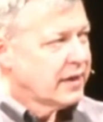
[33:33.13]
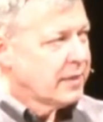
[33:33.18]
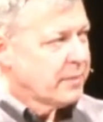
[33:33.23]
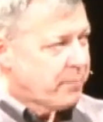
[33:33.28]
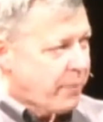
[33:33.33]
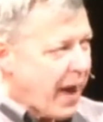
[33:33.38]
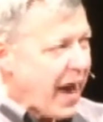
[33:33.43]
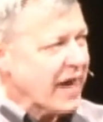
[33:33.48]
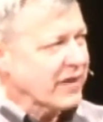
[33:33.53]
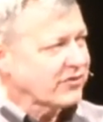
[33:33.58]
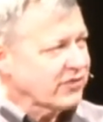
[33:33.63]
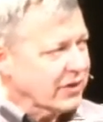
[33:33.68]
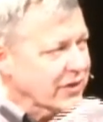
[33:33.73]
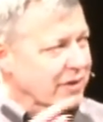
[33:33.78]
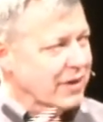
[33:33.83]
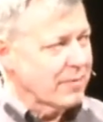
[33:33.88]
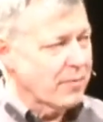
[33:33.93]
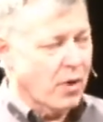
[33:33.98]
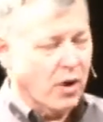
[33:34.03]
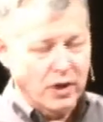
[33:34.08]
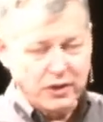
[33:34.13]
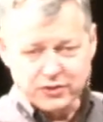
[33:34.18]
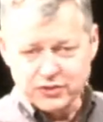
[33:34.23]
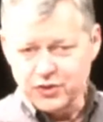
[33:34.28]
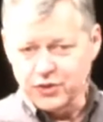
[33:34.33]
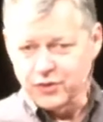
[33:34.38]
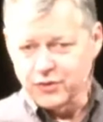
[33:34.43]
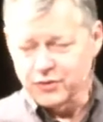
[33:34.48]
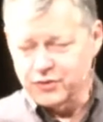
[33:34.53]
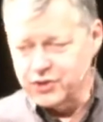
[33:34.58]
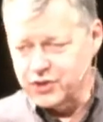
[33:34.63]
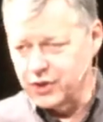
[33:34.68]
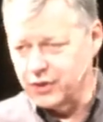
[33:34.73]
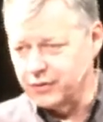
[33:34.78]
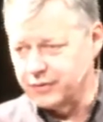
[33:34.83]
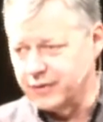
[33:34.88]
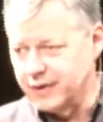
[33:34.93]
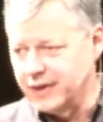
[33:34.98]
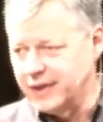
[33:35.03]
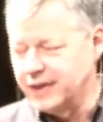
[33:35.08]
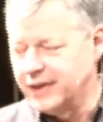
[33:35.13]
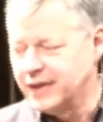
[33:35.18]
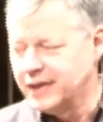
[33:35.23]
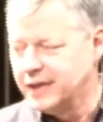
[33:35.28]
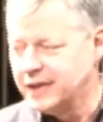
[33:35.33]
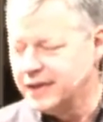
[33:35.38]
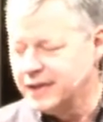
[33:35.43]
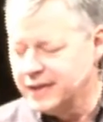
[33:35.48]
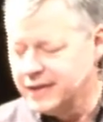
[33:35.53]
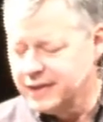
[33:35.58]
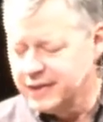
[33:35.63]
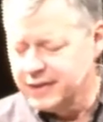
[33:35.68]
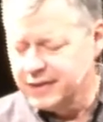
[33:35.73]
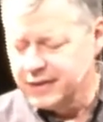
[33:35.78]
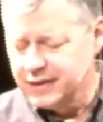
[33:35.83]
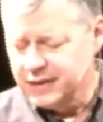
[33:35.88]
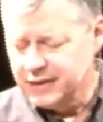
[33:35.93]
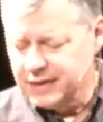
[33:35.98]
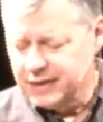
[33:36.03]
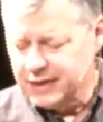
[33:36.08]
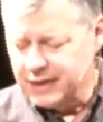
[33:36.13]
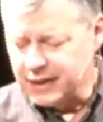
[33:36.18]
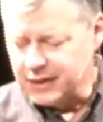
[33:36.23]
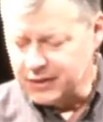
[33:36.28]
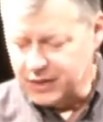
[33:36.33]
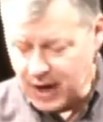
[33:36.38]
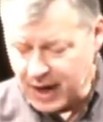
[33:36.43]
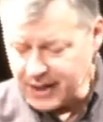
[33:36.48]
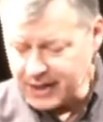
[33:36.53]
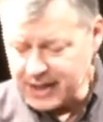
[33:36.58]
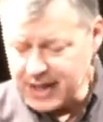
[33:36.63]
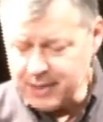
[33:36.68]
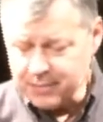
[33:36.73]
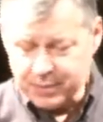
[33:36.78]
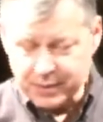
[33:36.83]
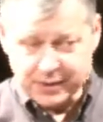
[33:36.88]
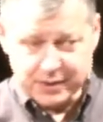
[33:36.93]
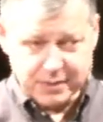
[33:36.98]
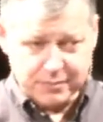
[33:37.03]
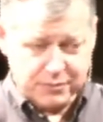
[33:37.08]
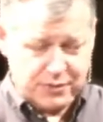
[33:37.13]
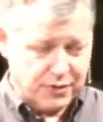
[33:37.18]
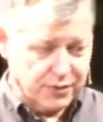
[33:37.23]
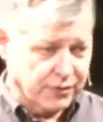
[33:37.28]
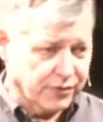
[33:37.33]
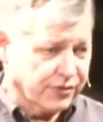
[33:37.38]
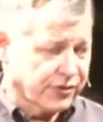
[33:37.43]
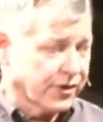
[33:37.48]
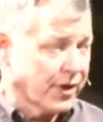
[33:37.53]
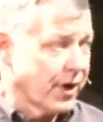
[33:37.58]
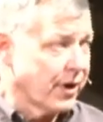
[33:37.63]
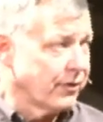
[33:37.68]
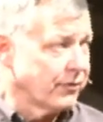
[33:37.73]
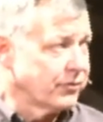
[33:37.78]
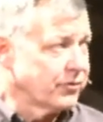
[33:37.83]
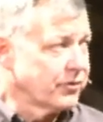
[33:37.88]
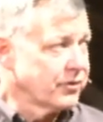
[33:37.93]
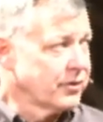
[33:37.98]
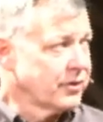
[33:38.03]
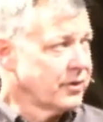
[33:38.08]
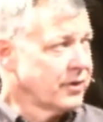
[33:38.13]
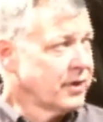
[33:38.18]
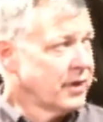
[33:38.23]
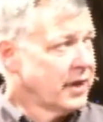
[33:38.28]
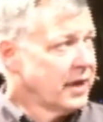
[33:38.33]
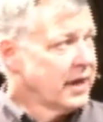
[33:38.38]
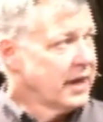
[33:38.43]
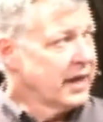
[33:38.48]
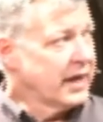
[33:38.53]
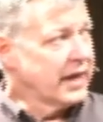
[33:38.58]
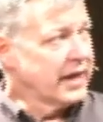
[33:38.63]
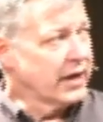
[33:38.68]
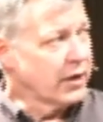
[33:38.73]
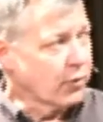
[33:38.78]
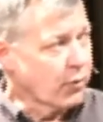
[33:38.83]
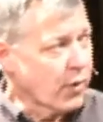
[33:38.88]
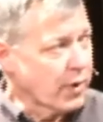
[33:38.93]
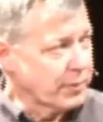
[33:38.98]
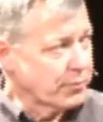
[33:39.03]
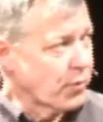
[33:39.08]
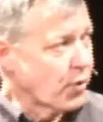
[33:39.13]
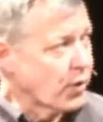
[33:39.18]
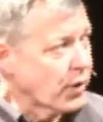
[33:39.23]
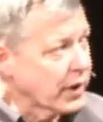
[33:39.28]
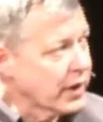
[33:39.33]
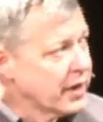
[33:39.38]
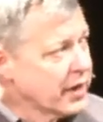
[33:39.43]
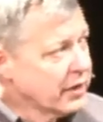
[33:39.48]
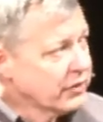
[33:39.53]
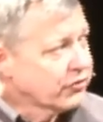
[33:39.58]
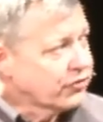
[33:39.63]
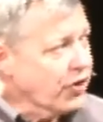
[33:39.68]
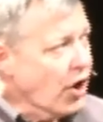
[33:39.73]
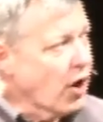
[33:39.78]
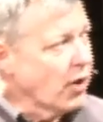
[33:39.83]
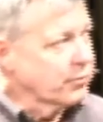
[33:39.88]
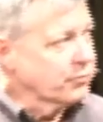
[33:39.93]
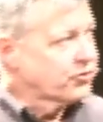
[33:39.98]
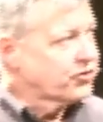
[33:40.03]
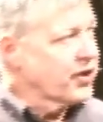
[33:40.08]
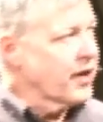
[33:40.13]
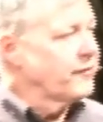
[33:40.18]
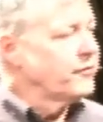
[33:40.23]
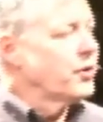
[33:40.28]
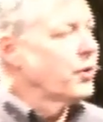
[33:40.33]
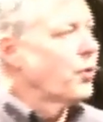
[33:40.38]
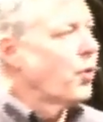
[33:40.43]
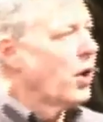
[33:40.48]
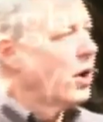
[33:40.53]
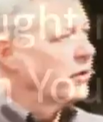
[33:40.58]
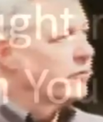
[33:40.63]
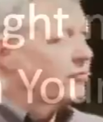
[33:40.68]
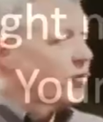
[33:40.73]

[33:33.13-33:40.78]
passing them on to your children, not keeping them to yourselves. And here, one more Psalm 71,